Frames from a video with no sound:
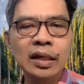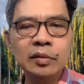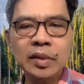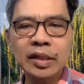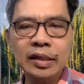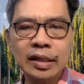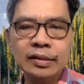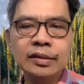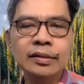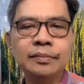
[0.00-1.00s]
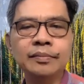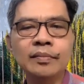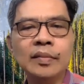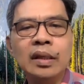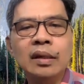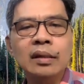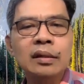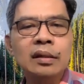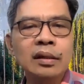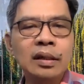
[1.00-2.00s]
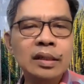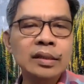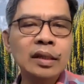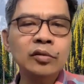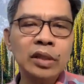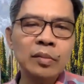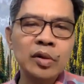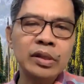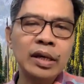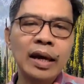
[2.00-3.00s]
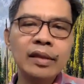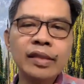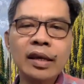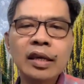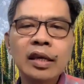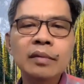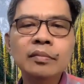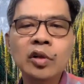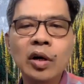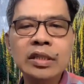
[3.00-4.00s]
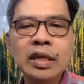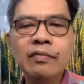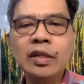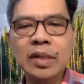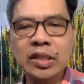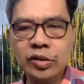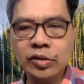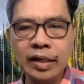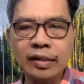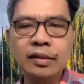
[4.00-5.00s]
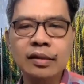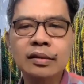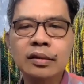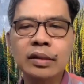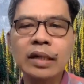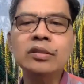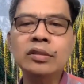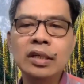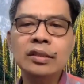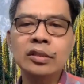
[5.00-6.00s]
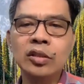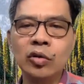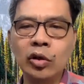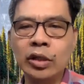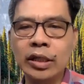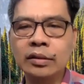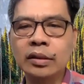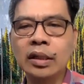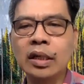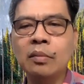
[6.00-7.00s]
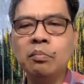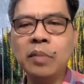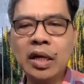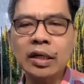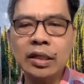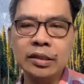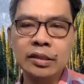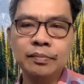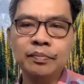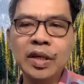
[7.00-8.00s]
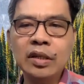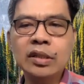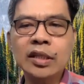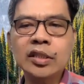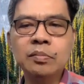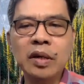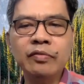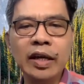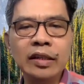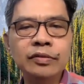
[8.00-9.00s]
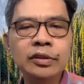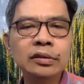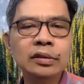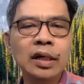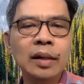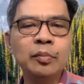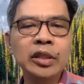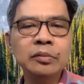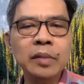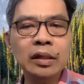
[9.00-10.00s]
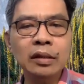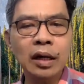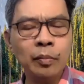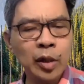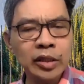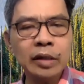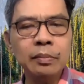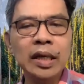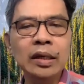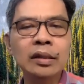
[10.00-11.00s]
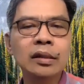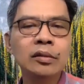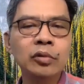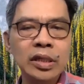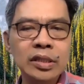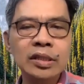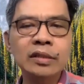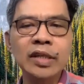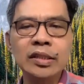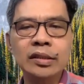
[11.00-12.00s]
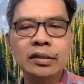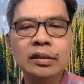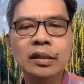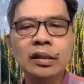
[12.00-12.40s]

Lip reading: Let me read this. He said to Timothy, "I thank him who has given me strength, Christ Jesus our Lord, because he judged me faithful, appointing me to his service.